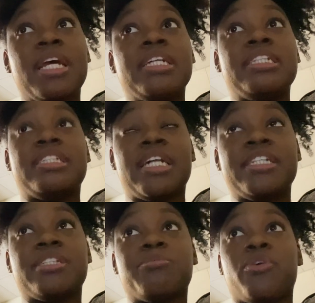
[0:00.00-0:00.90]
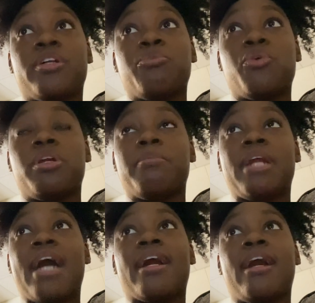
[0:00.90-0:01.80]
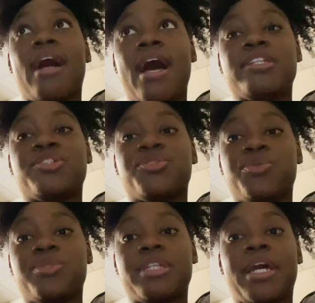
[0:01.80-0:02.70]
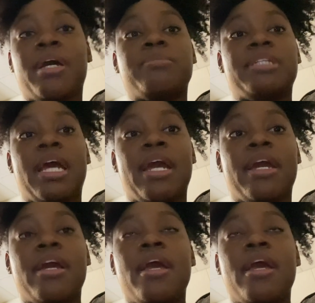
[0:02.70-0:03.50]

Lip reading: and study some more in the morning, but I got to stay up today